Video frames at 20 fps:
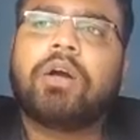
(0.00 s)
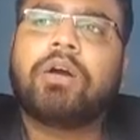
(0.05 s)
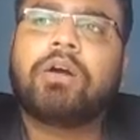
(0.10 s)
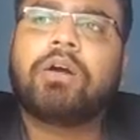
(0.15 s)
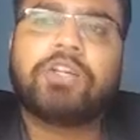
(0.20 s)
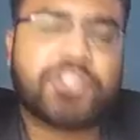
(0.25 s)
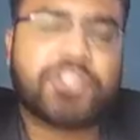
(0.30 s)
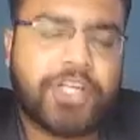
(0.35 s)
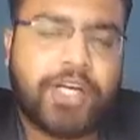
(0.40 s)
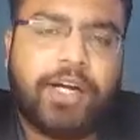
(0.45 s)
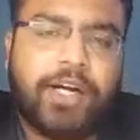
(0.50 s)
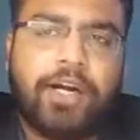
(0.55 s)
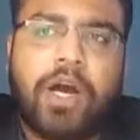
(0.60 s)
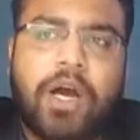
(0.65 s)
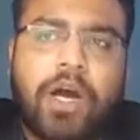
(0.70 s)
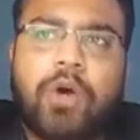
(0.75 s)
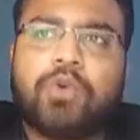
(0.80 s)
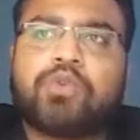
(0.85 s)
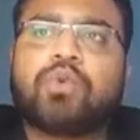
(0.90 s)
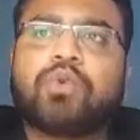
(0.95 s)
shared
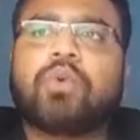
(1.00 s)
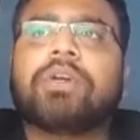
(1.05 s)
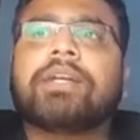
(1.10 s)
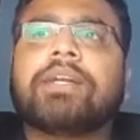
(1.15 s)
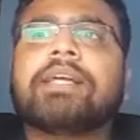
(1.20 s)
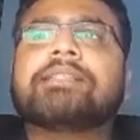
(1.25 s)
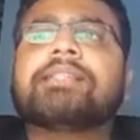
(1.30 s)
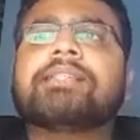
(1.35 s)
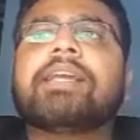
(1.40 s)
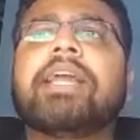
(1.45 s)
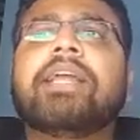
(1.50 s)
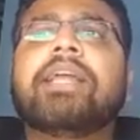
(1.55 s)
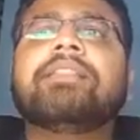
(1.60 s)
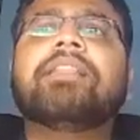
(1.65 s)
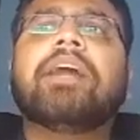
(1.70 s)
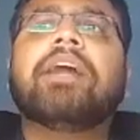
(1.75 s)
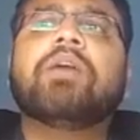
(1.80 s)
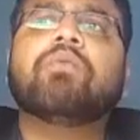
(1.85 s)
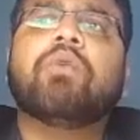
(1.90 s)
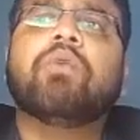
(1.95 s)
household. See, in
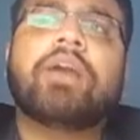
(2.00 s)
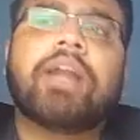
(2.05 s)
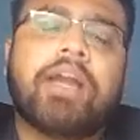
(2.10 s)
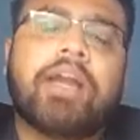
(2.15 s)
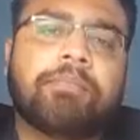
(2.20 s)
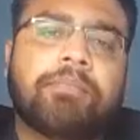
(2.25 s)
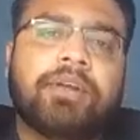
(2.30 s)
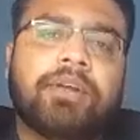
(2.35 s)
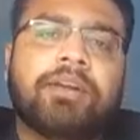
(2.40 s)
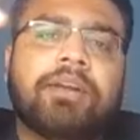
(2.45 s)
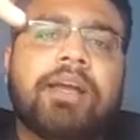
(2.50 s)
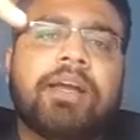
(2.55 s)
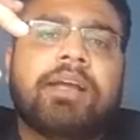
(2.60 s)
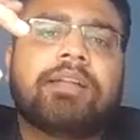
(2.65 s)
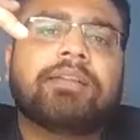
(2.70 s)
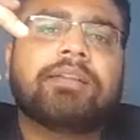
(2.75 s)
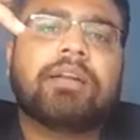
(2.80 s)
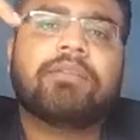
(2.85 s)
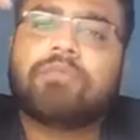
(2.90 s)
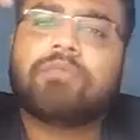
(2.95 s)
that what happened,
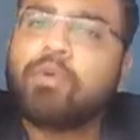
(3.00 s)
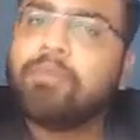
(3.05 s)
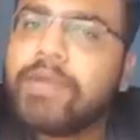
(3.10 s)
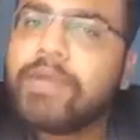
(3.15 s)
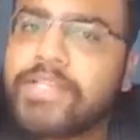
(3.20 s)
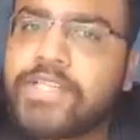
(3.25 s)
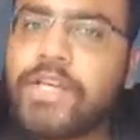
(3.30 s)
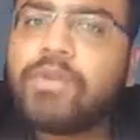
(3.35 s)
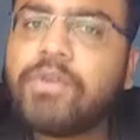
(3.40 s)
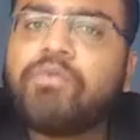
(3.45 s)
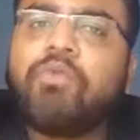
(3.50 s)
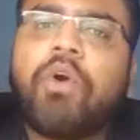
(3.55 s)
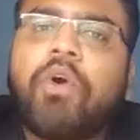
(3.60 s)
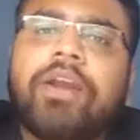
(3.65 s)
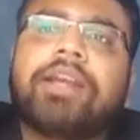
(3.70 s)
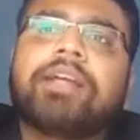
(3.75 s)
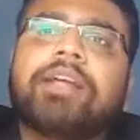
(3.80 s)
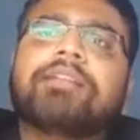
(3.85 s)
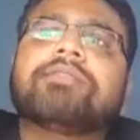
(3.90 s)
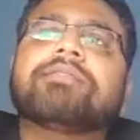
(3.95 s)
that domestic
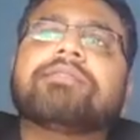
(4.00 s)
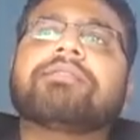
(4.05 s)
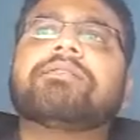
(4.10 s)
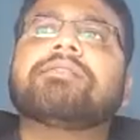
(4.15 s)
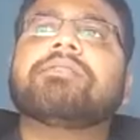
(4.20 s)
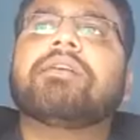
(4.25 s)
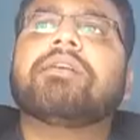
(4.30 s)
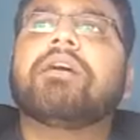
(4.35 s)
violence,